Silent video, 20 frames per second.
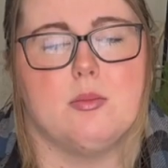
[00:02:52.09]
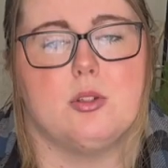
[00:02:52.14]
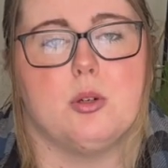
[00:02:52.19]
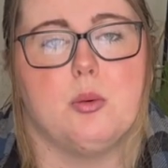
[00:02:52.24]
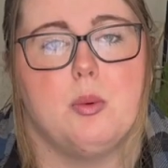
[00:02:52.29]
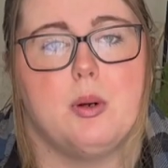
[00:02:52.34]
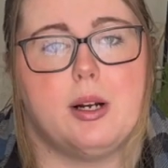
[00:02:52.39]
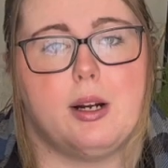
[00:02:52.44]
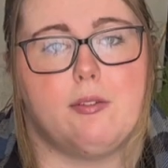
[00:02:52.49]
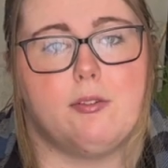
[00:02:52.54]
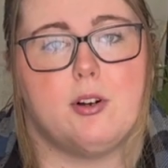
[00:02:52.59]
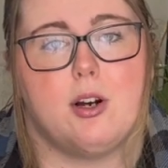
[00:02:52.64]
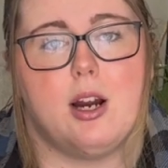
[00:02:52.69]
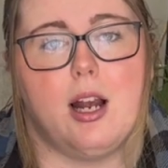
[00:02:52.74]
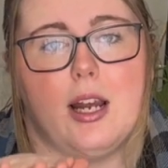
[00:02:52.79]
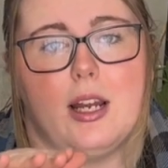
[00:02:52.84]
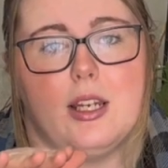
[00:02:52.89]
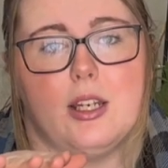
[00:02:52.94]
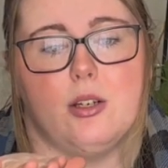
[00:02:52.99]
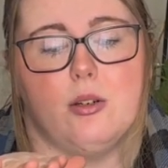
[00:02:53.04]
to whatever
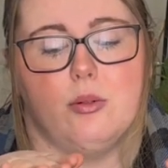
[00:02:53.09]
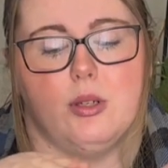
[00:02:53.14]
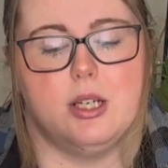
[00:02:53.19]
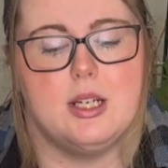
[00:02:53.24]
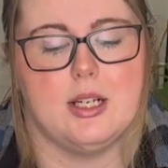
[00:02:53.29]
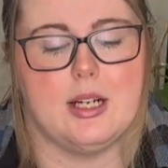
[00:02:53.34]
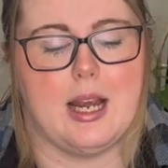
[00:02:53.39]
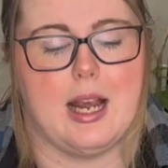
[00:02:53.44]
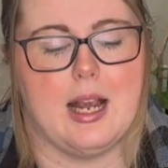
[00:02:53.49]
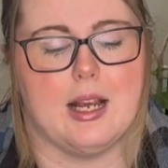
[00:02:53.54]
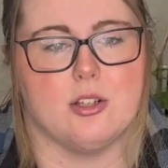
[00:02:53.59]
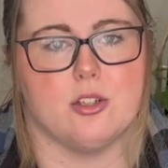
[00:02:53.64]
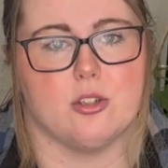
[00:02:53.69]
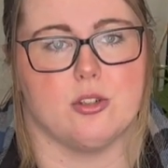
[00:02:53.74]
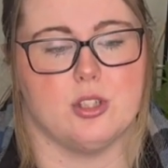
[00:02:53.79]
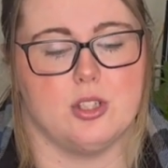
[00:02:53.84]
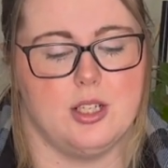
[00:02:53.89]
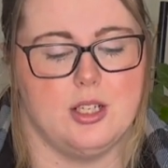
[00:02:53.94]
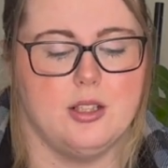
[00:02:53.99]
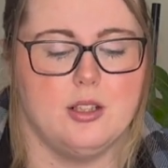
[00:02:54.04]
height you need as your
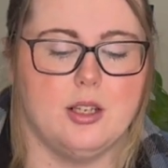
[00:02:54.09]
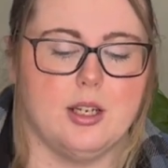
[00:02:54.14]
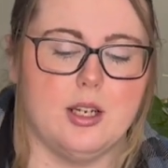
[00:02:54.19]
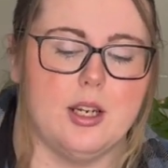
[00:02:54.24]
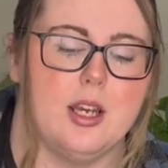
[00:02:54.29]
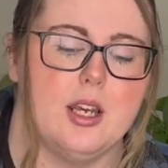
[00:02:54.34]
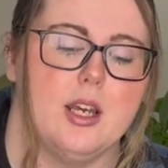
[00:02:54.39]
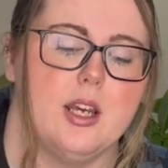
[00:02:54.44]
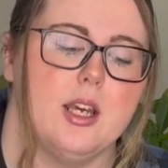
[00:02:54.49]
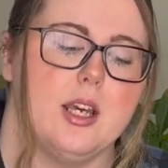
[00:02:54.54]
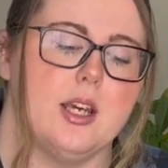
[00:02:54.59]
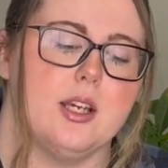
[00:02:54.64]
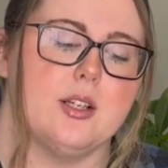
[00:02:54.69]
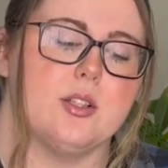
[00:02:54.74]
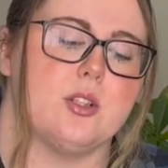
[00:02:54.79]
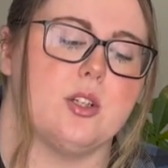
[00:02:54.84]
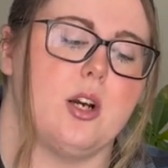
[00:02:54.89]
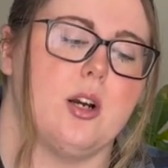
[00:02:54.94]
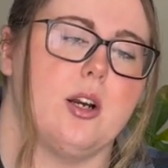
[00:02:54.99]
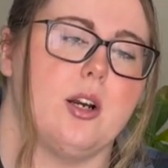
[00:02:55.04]
seedling is
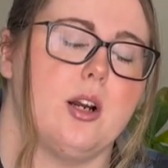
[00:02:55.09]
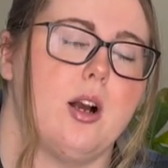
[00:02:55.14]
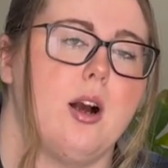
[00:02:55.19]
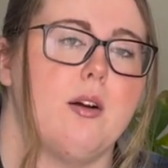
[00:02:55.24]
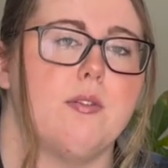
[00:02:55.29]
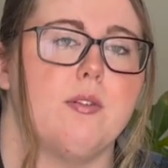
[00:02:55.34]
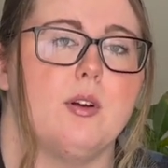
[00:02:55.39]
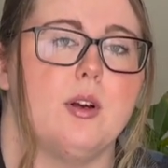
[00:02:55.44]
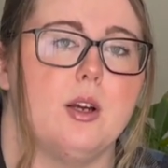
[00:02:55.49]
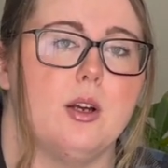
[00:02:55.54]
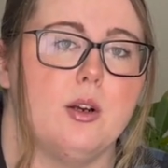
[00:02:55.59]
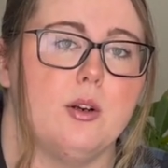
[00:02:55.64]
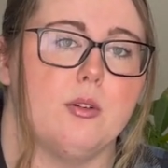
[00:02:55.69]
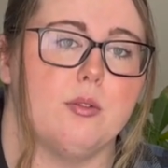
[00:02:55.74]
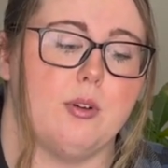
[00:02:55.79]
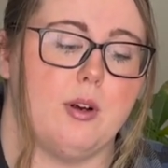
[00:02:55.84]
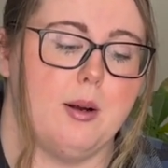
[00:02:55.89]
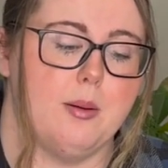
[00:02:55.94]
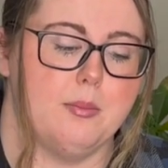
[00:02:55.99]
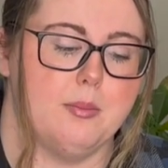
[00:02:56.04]
starting off
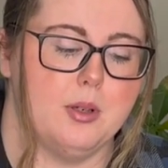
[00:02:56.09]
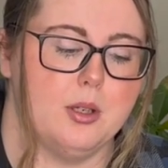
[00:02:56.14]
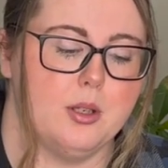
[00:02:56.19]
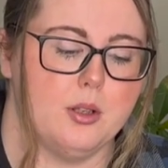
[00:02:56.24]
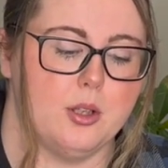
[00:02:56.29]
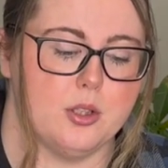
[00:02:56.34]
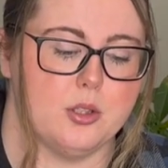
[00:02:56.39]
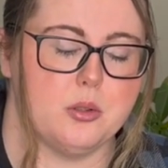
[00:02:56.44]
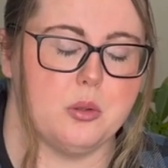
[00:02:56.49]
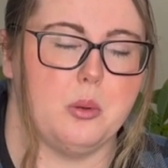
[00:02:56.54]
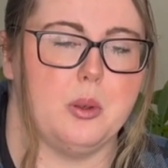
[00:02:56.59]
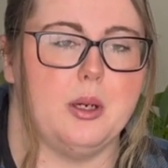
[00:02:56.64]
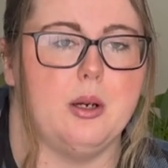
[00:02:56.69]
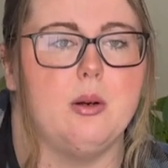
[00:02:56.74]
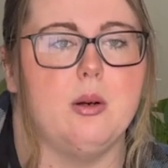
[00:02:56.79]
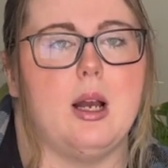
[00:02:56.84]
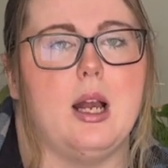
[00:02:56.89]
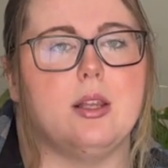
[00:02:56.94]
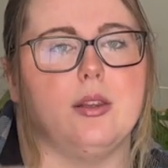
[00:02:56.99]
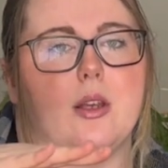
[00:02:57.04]
from the
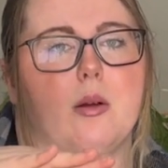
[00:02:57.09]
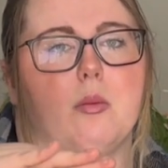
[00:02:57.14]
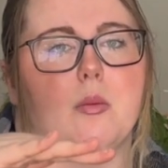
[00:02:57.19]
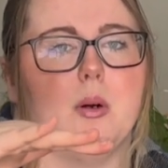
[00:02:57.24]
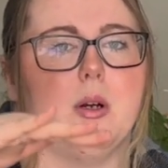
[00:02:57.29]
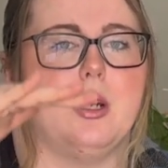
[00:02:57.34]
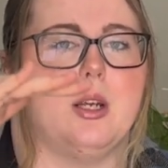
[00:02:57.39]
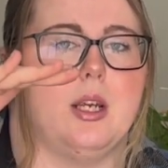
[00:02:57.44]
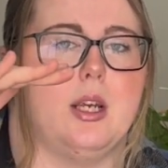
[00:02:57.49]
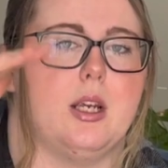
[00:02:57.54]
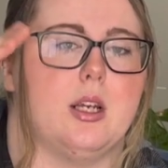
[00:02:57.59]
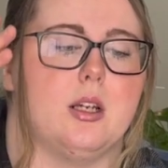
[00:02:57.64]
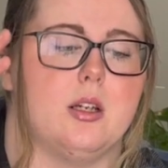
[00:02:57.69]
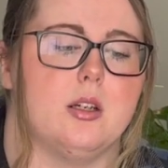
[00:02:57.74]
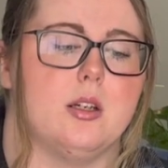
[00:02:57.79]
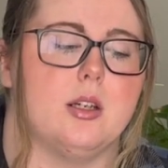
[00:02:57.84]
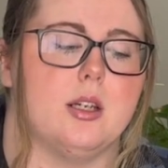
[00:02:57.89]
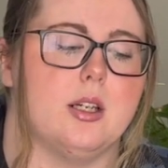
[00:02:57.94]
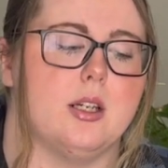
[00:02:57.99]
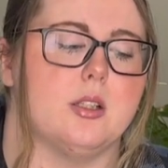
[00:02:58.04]
soil and then working
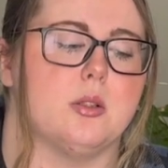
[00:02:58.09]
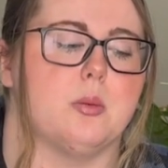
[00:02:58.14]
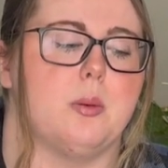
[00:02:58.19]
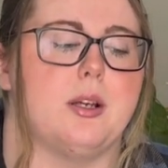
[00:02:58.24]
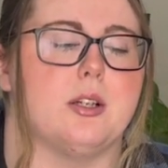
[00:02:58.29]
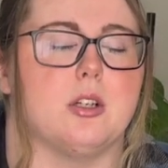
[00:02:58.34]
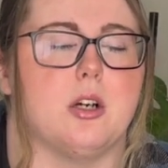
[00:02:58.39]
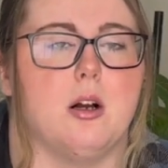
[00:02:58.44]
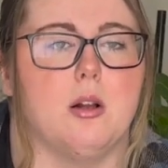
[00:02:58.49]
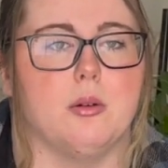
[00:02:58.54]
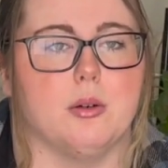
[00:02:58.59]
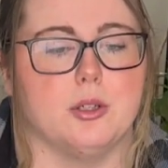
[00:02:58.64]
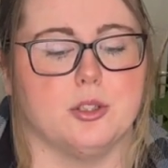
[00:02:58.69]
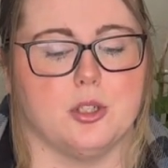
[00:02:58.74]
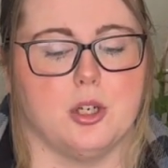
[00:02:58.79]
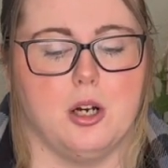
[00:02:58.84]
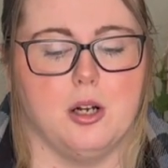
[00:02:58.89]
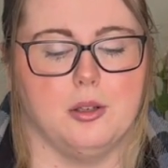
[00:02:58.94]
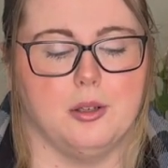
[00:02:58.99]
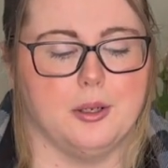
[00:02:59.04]
its way taller and
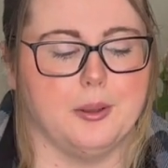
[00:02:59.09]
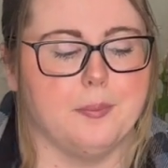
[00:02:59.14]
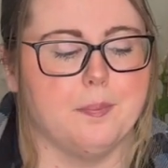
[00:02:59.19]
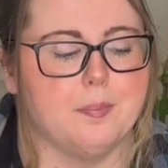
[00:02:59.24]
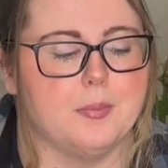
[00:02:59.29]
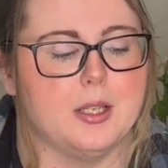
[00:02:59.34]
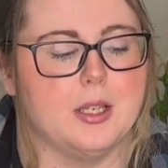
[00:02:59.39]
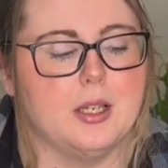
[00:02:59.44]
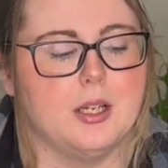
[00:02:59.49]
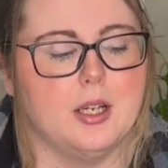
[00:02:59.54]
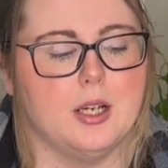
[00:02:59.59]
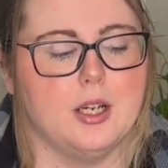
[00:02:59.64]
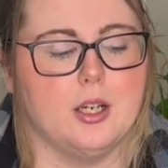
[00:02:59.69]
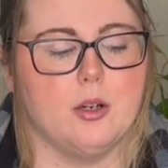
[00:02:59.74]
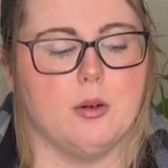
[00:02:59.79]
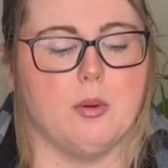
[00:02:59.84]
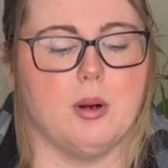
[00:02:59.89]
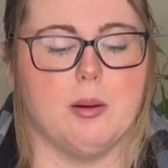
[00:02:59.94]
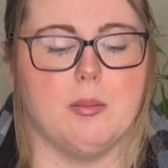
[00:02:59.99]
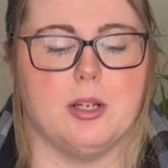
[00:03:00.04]
taller.
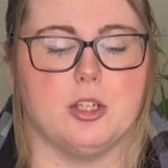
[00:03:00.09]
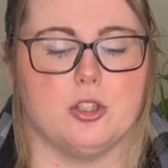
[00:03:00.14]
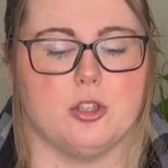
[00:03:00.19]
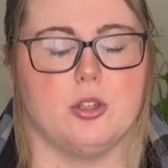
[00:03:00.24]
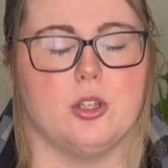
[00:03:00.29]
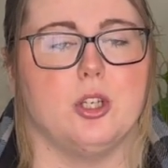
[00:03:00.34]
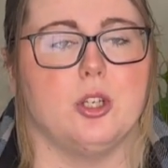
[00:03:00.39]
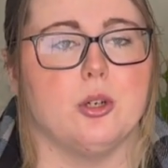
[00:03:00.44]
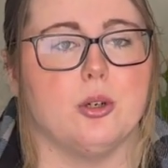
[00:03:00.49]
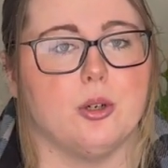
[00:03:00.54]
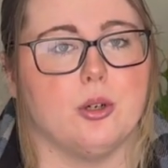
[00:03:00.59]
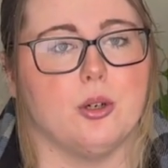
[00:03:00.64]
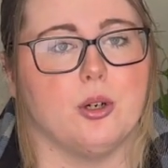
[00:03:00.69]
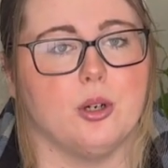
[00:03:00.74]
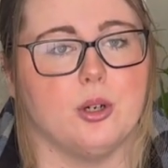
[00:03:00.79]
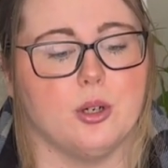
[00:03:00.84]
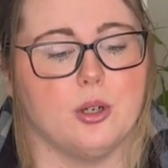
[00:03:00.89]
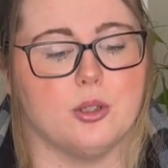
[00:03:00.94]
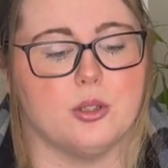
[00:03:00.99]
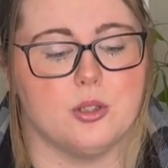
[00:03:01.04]
You want to make sure that your
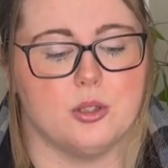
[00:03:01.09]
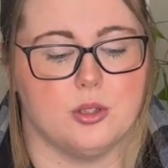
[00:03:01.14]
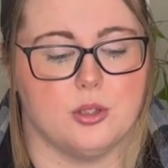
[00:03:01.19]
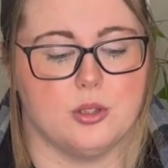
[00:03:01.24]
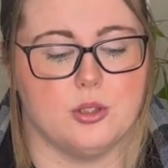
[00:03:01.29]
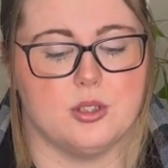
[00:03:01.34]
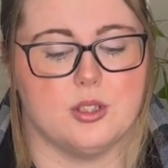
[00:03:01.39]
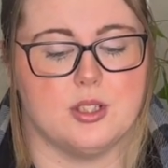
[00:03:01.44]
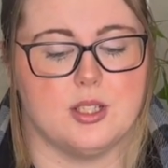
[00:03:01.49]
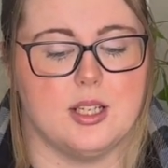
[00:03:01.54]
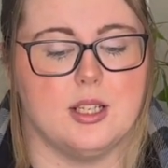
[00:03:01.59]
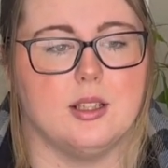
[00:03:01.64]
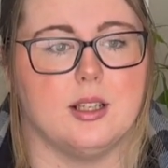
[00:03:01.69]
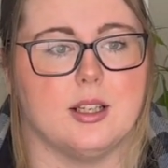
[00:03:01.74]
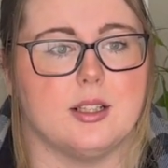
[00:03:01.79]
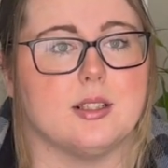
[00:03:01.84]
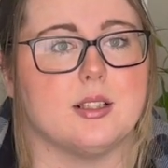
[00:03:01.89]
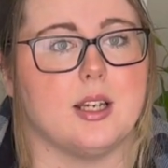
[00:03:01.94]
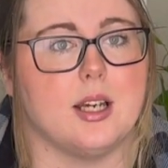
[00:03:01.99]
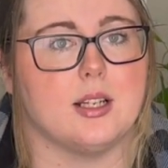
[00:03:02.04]

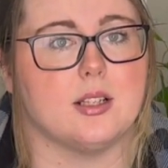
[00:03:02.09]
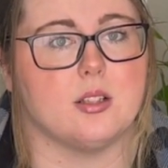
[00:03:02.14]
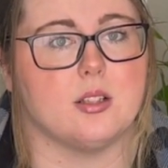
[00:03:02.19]
seedlings get